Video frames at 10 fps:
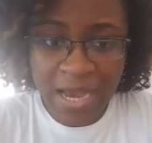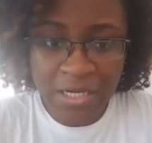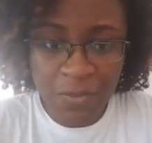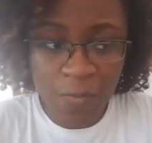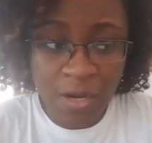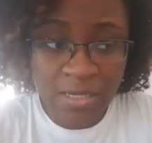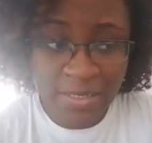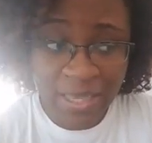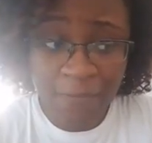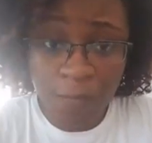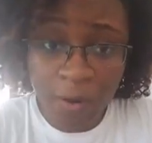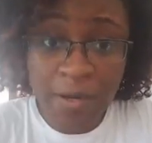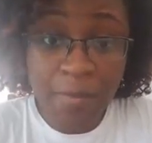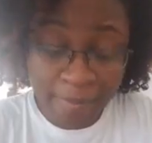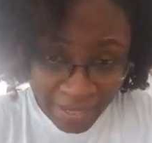I just wanted to give
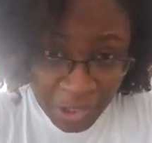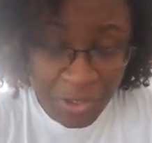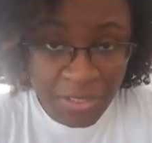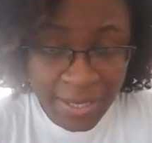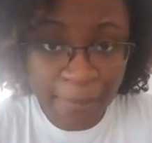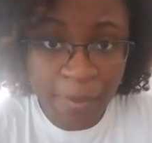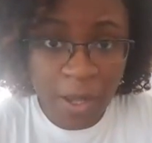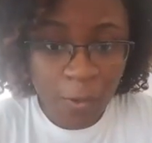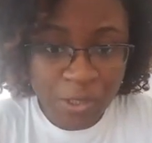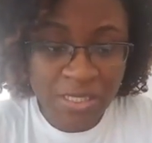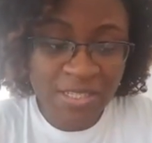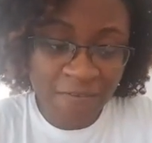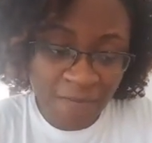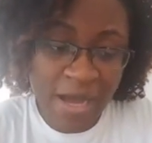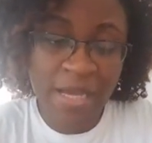one major tip, which is
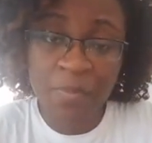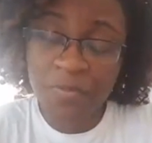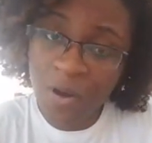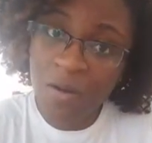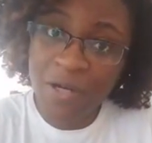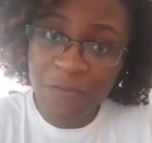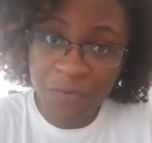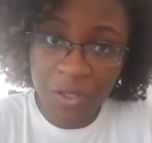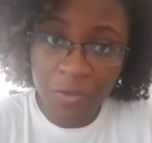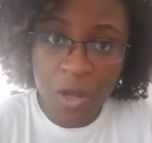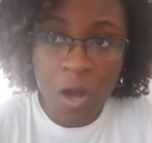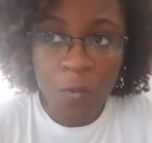define progress for you.